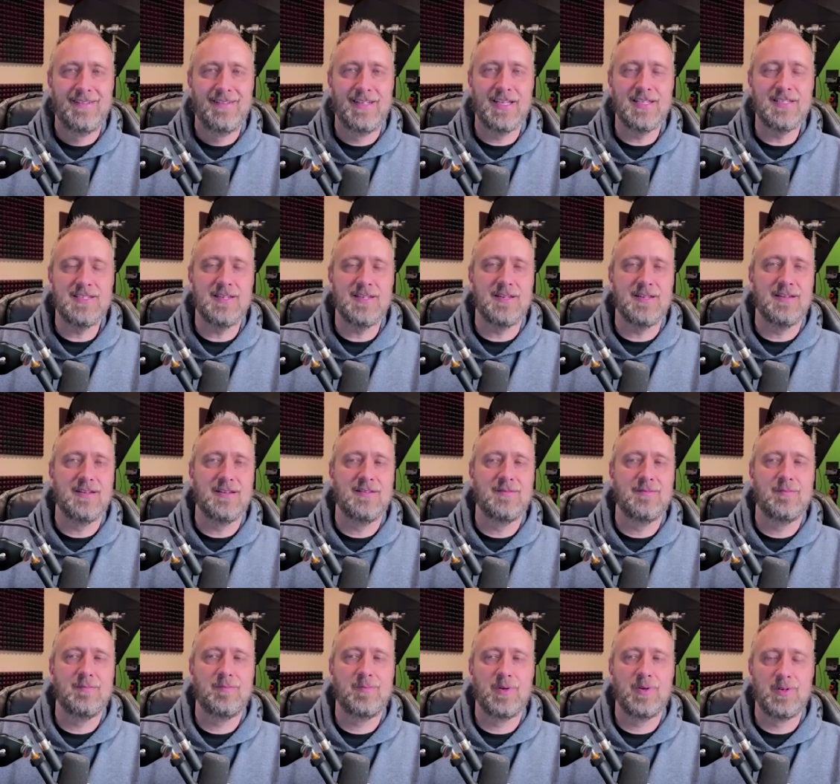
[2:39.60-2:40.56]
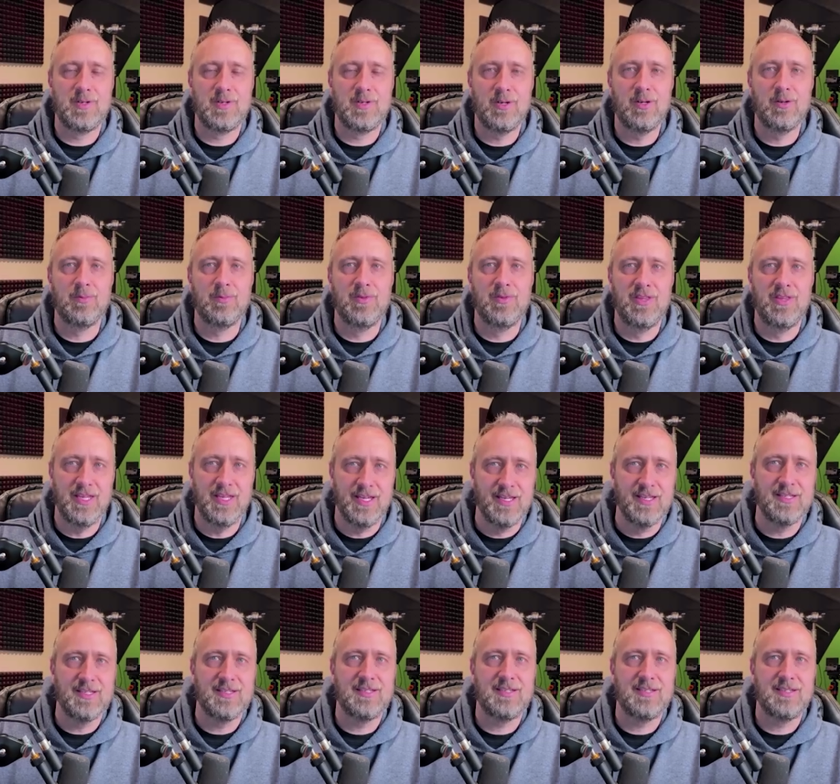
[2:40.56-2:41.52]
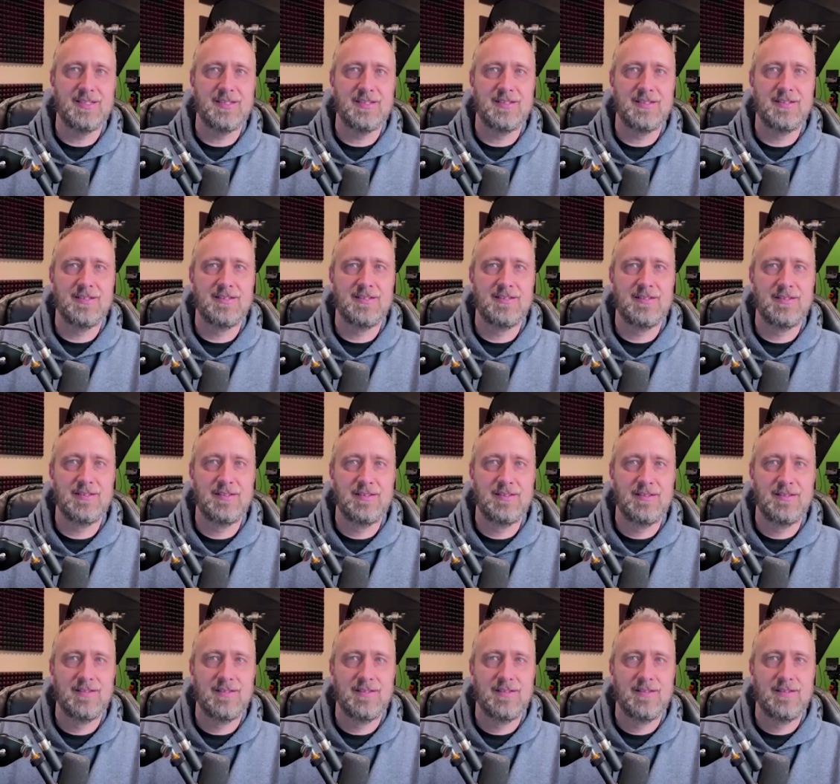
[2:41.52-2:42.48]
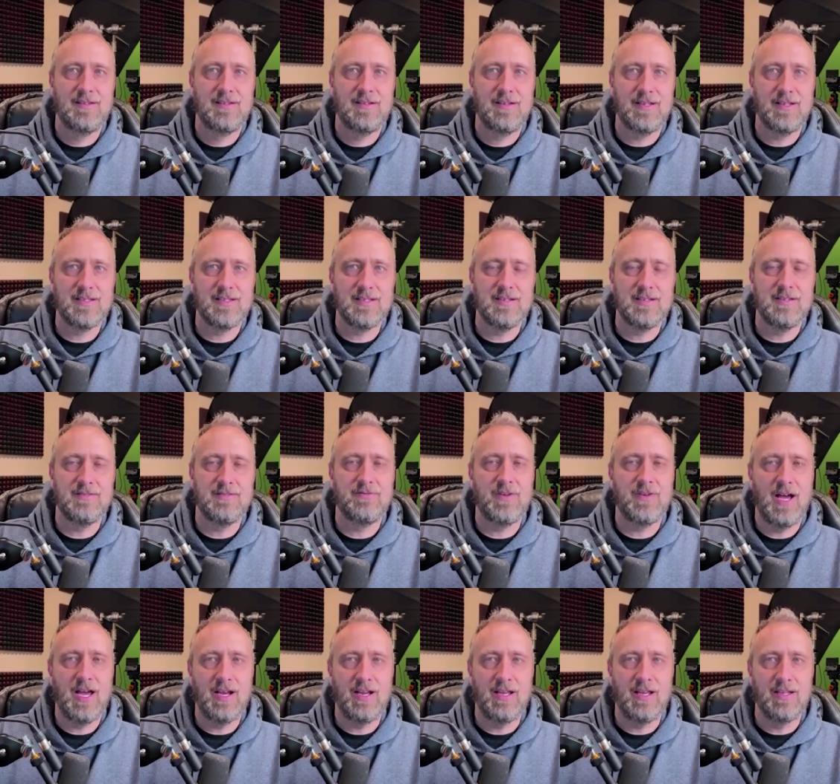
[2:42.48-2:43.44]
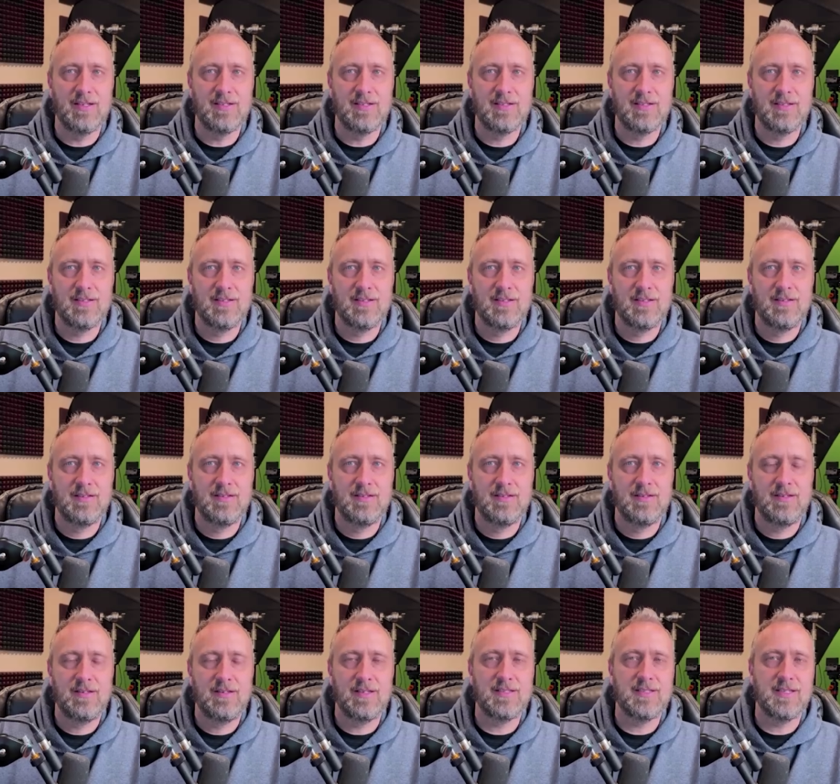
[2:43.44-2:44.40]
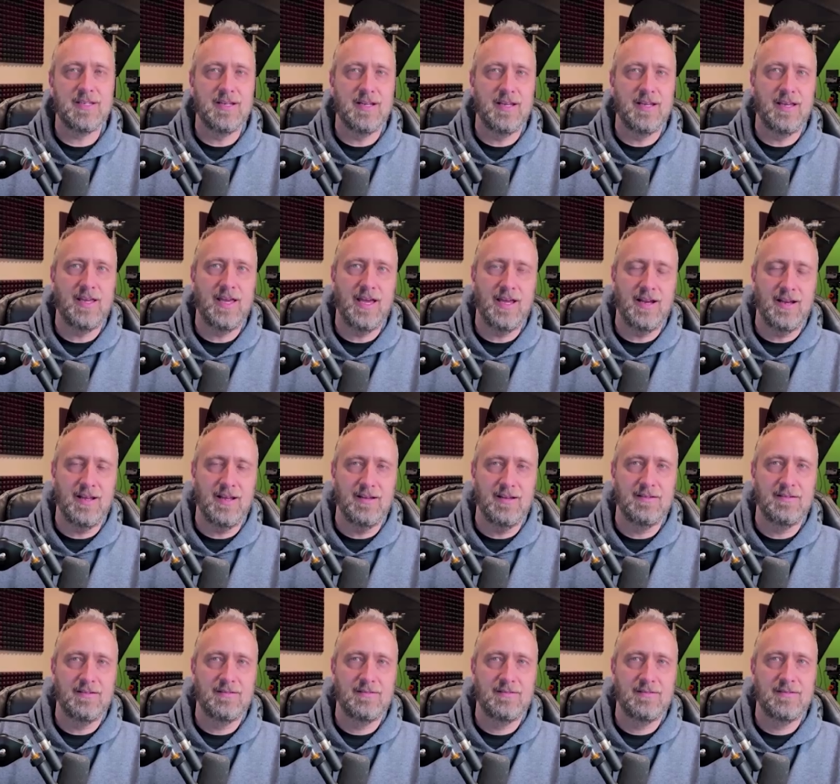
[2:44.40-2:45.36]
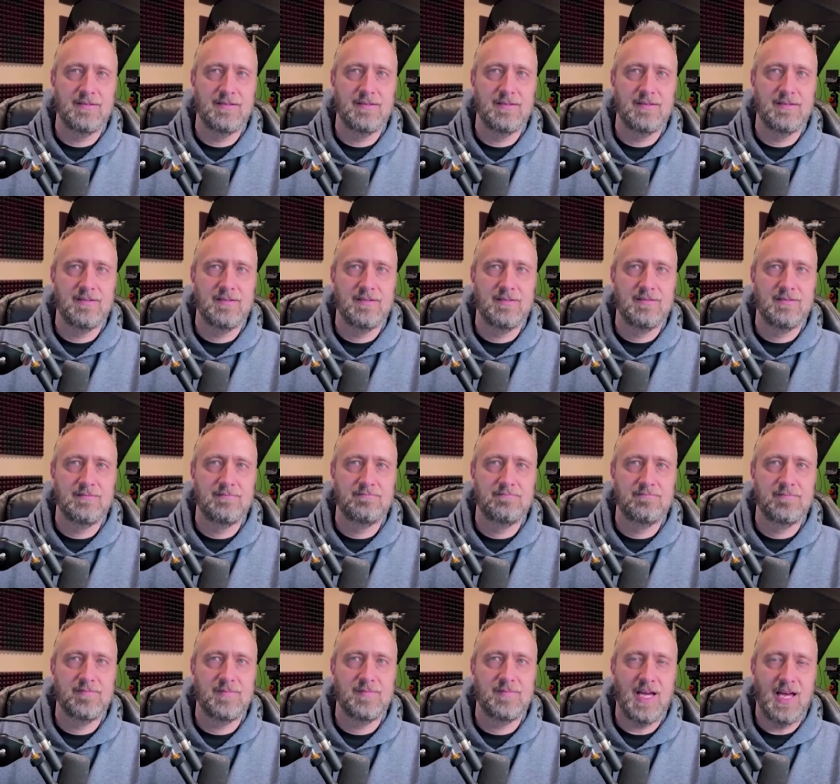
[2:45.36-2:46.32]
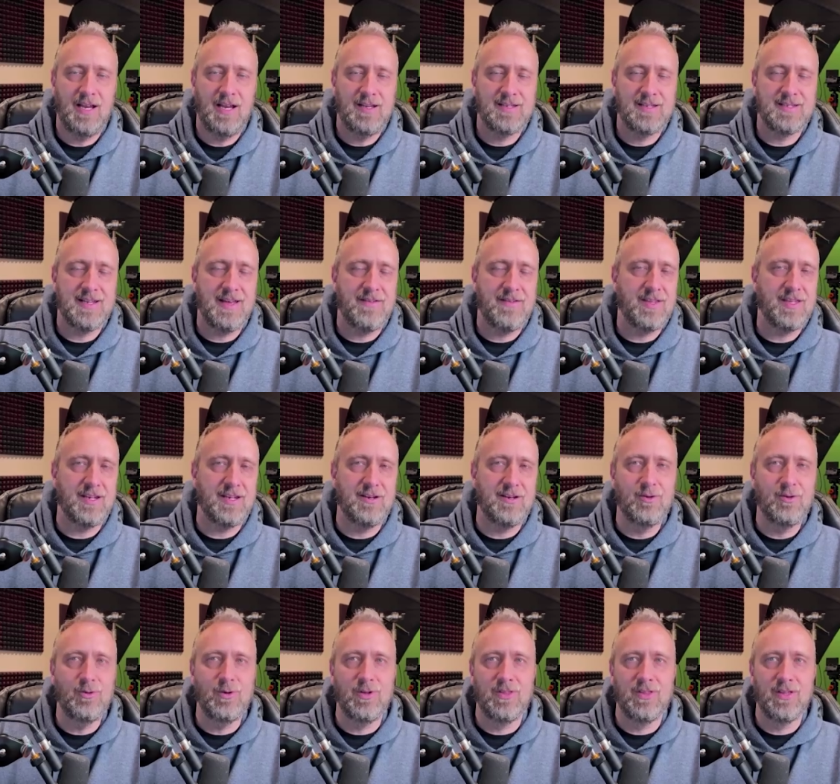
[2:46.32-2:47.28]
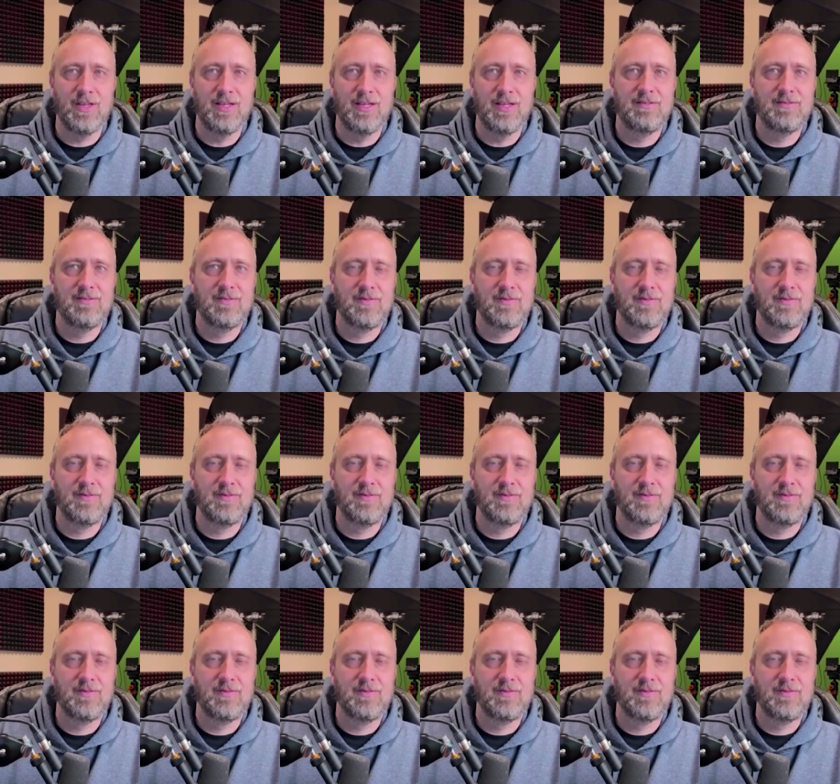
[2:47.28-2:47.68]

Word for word: doesn't perturb this, doesn't define it, doesn't negate it, kind of doesn't have anything to do with it.